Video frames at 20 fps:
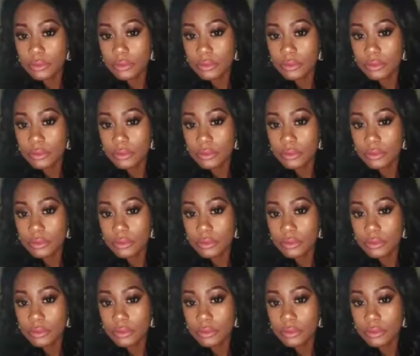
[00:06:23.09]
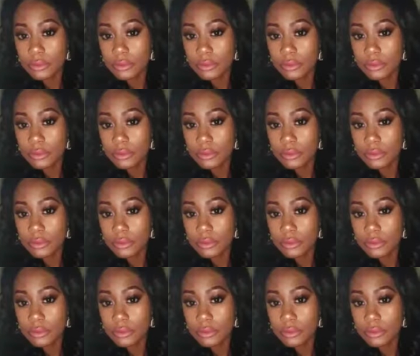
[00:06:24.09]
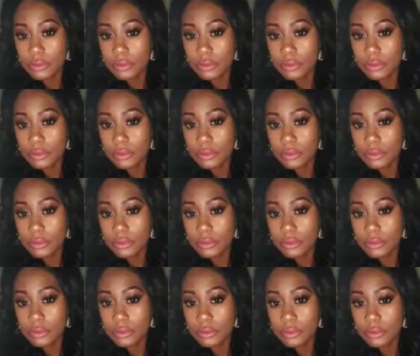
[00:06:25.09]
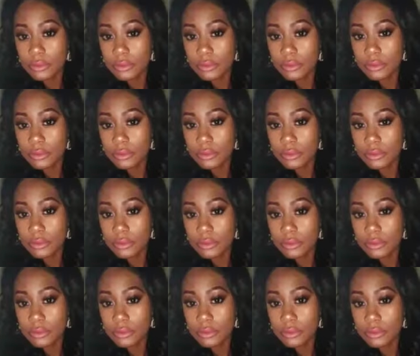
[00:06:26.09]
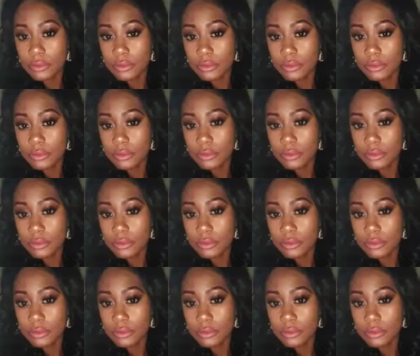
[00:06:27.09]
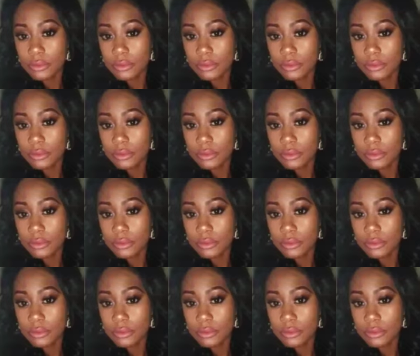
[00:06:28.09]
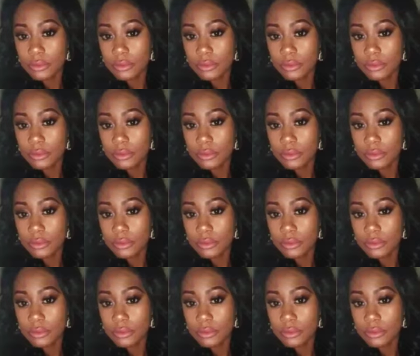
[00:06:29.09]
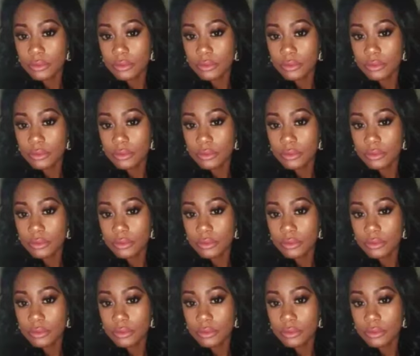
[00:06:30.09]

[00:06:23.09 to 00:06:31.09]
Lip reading: This is a still picture; no speech is visible.